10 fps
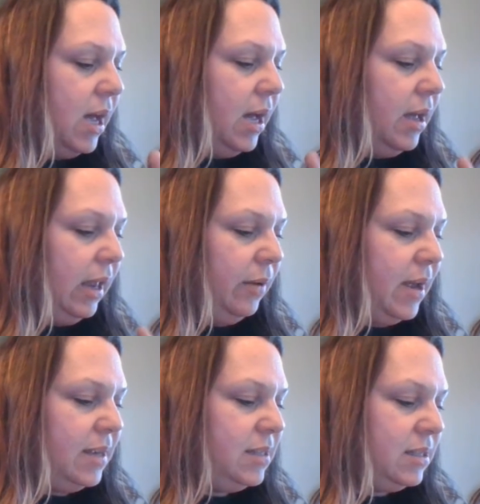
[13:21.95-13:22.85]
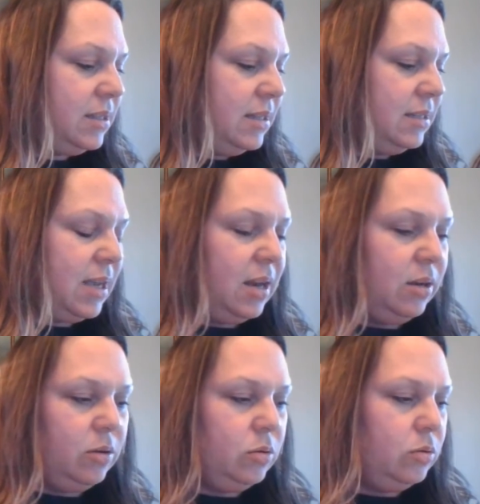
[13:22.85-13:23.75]
anyways, it's kind
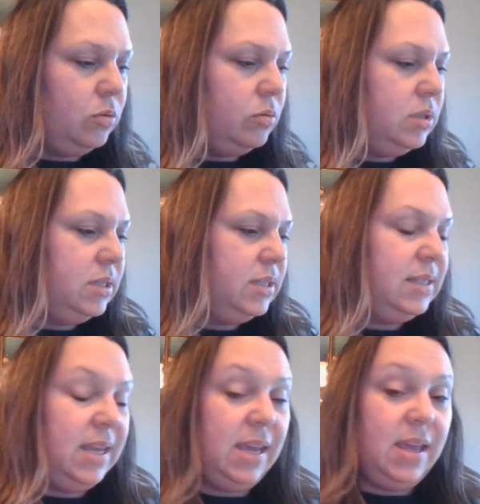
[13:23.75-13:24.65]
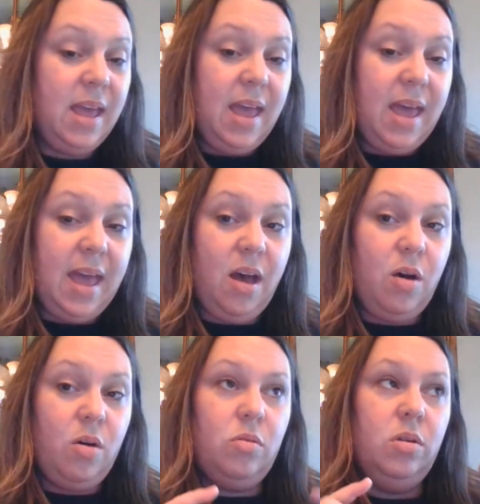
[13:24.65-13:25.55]
of cool to see
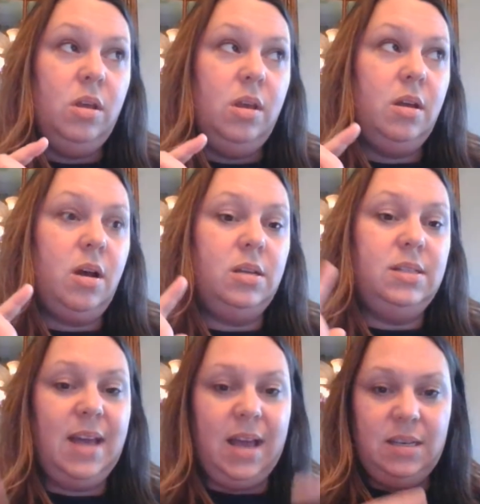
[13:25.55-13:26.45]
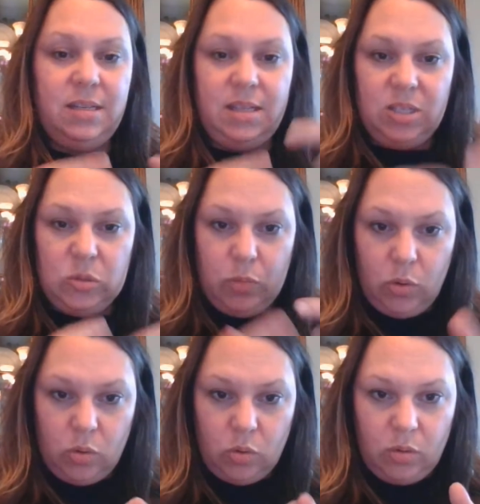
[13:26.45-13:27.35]
how God designed the
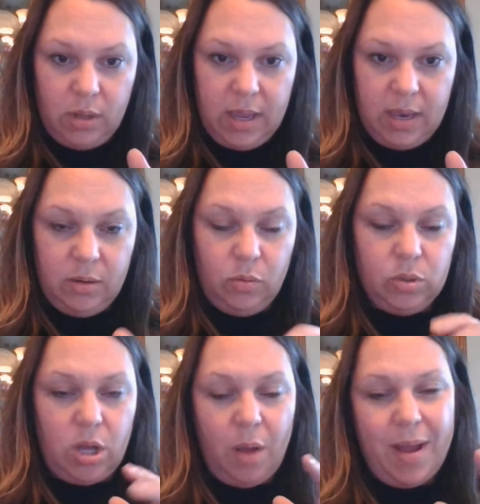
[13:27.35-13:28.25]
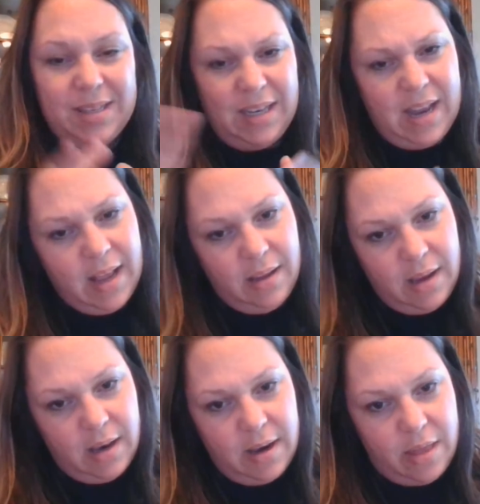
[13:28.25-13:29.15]
spool. And we'll talk about DNA
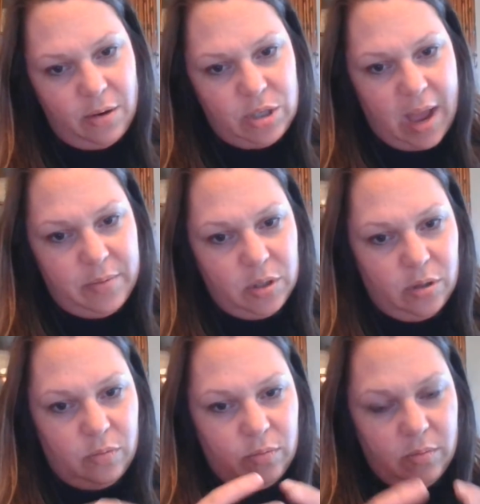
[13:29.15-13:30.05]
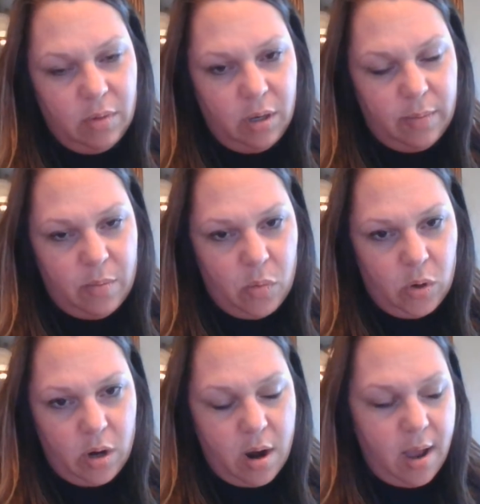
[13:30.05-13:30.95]
in another chapter, a little bit
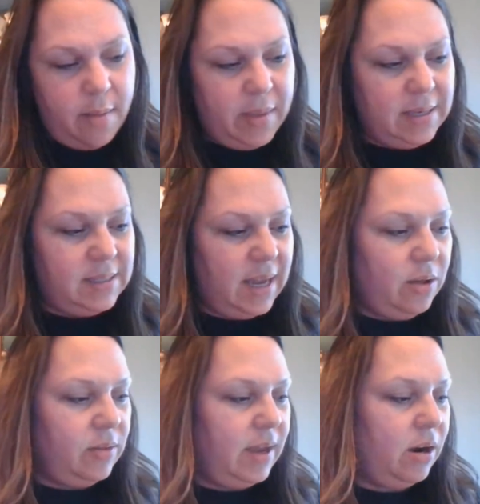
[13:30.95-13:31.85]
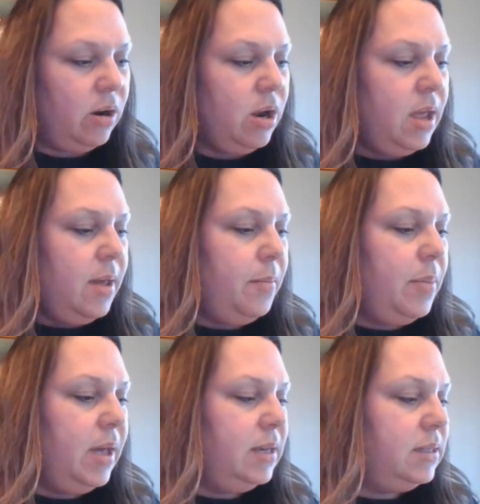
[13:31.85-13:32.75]
more entailed there.
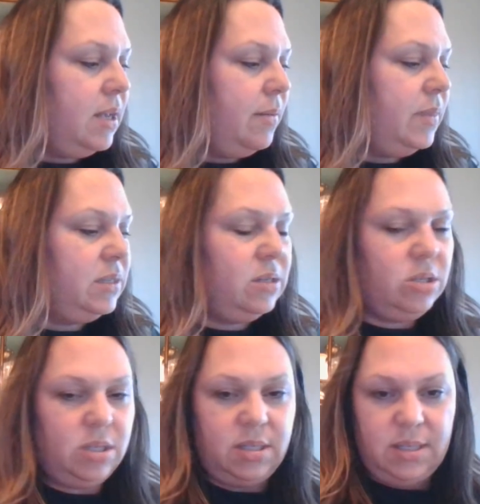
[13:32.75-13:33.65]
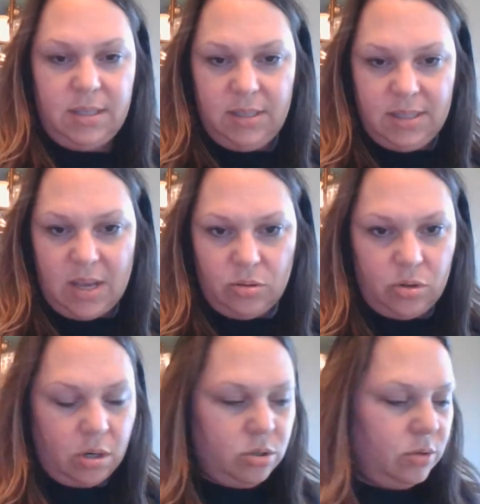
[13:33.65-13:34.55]
But this is just cell
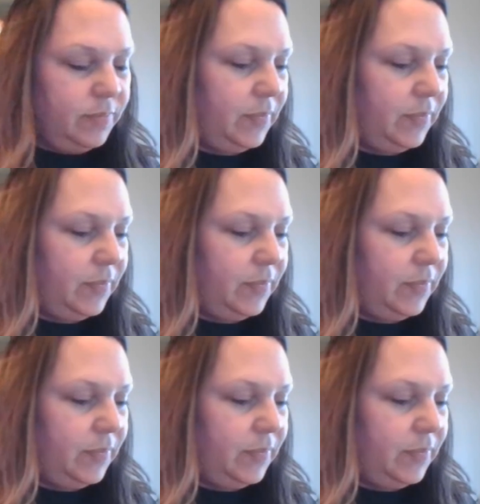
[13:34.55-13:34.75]
structure.